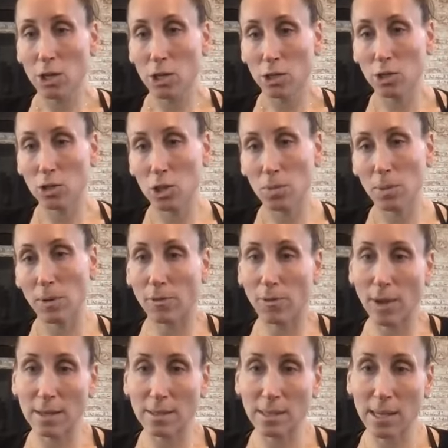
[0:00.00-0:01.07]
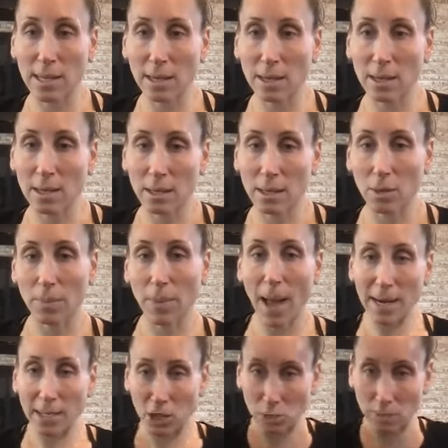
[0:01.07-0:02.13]
you should be facing, your
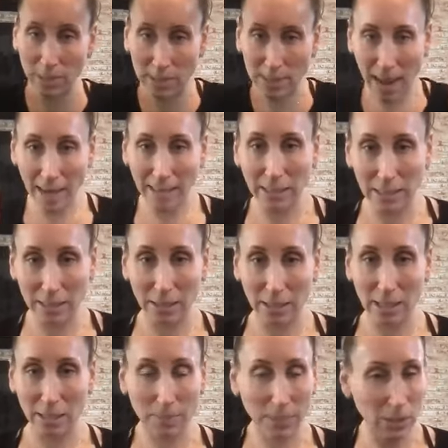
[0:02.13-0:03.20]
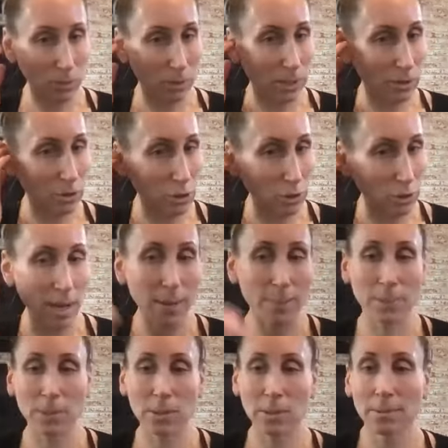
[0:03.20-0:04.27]
body should be stacked in between the 2
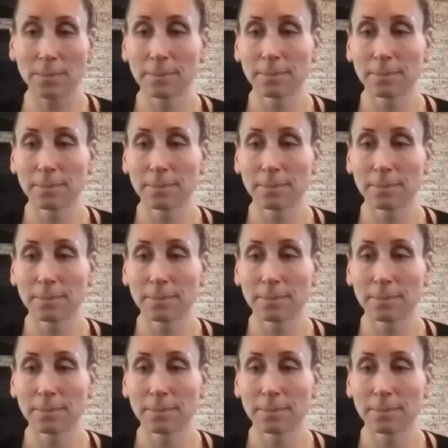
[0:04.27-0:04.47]
hips.